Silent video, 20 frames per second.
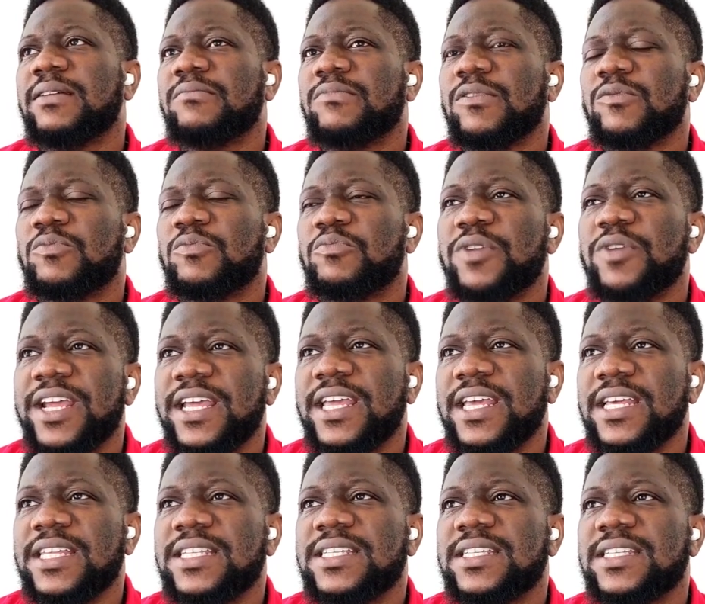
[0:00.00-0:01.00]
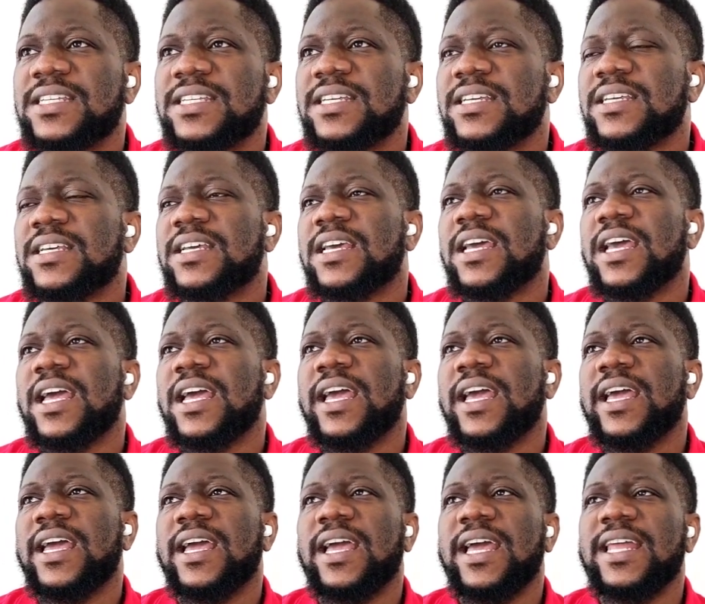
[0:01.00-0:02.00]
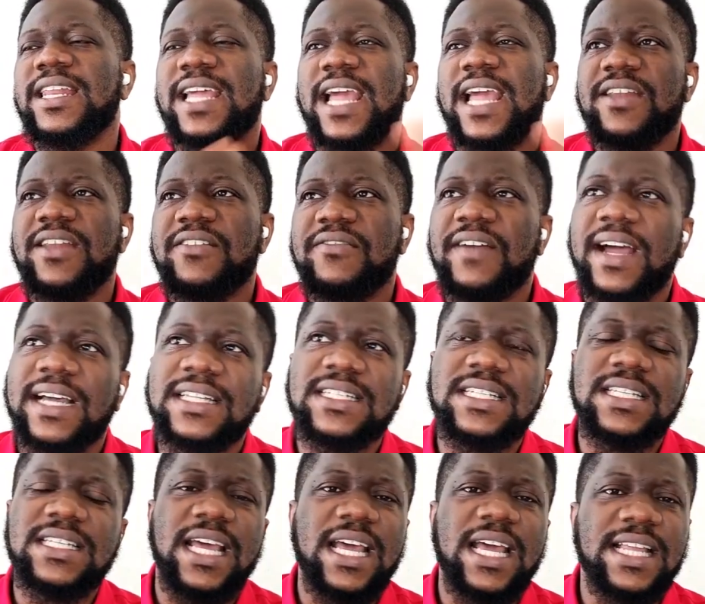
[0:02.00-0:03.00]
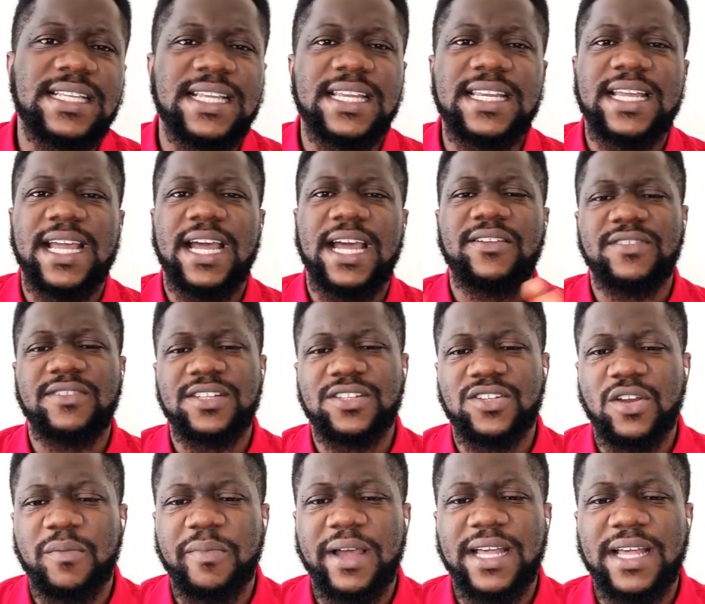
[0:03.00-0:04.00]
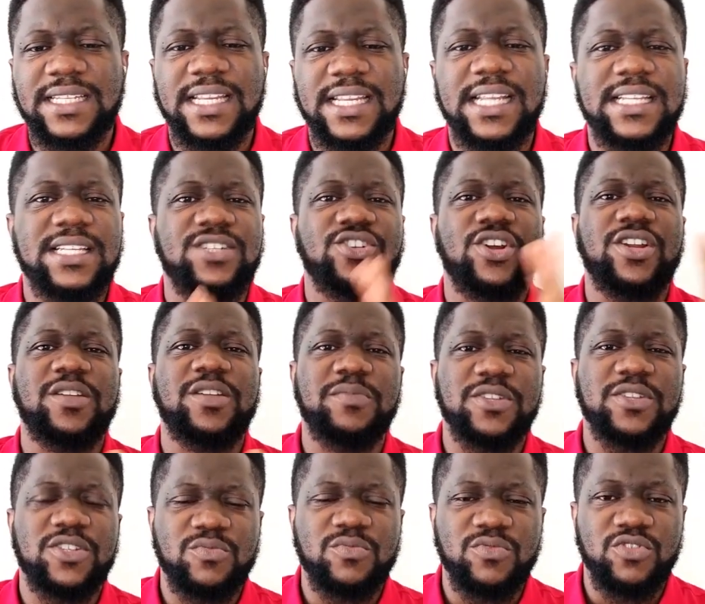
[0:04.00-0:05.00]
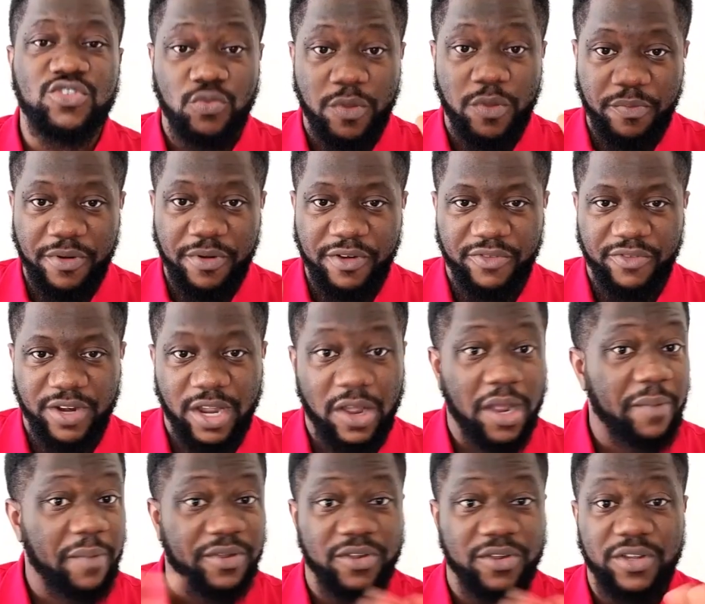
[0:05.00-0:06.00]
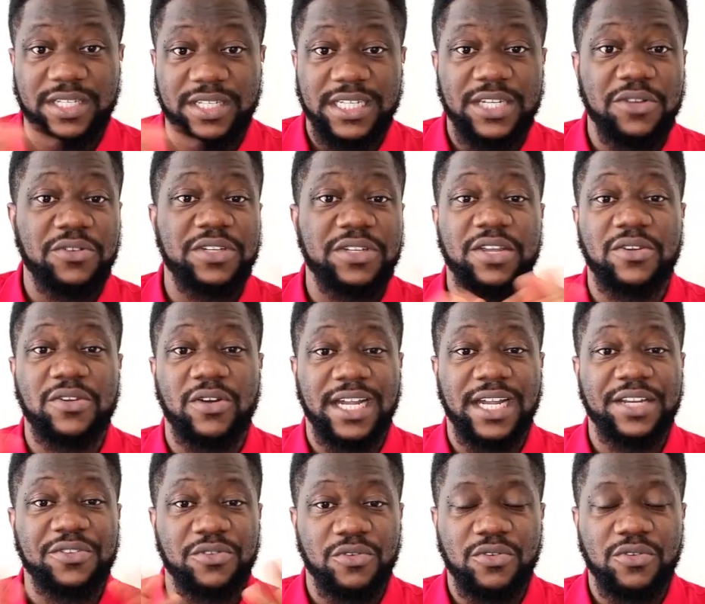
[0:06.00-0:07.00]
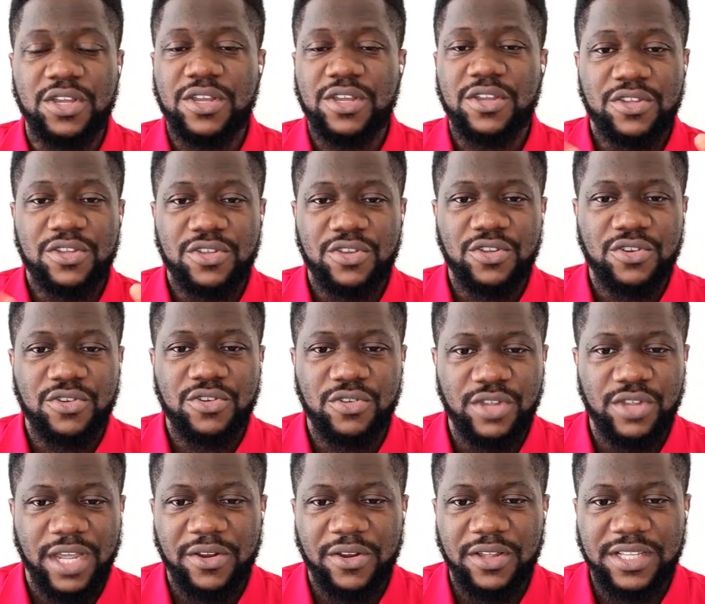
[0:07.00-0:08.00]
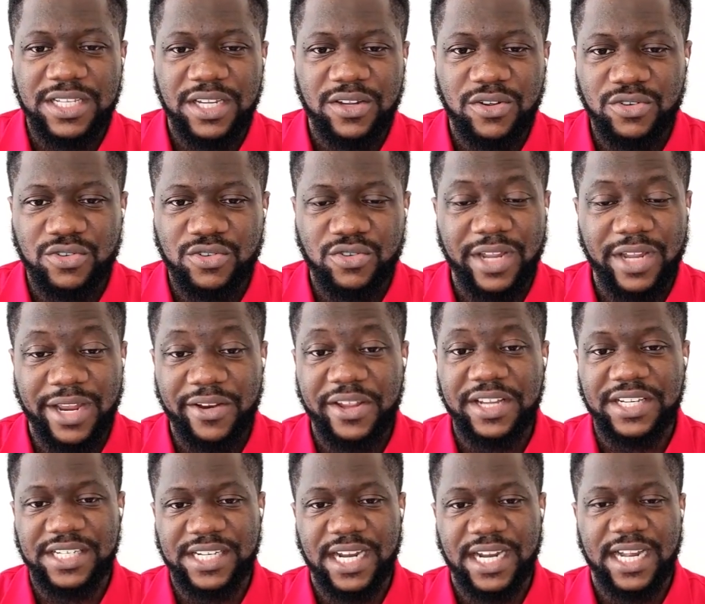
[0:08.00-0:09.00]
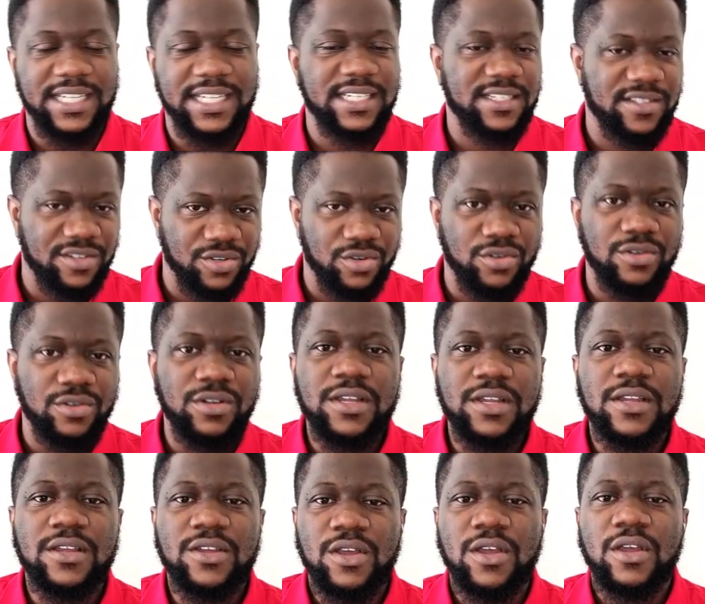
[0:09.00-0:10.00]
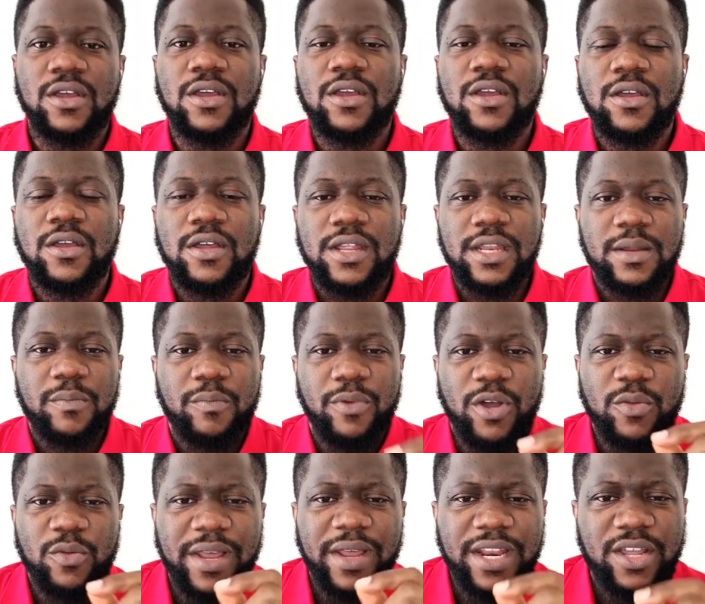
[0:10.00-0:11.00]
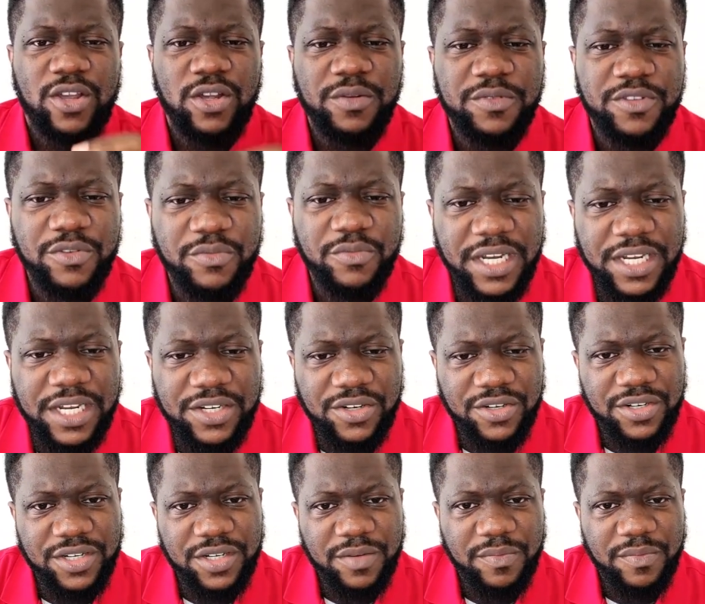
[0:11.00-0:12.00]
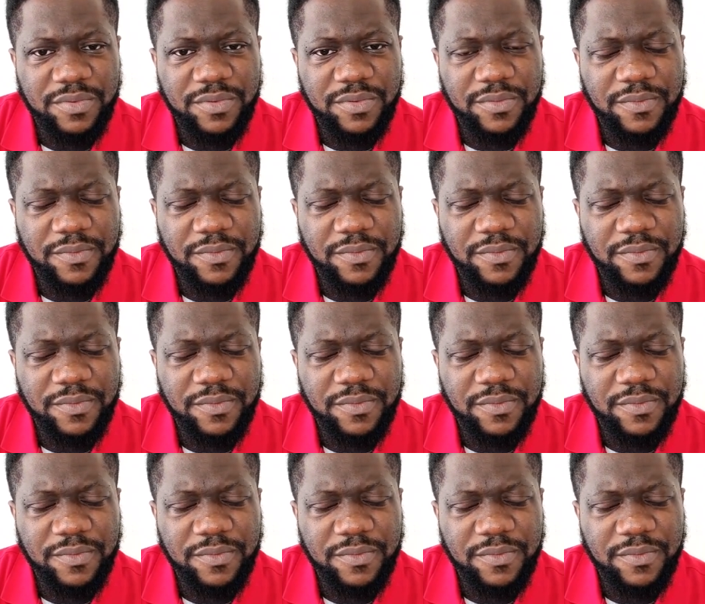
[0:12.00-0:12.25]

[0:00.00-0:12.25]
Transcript: We pray against uh, any kind of accident, any kind of disturbance. Let the journey be smooth. You will pray for that because you know that you handle. Oh. You know you're not in control. You're not in charge. You know. But when it comes to relationship,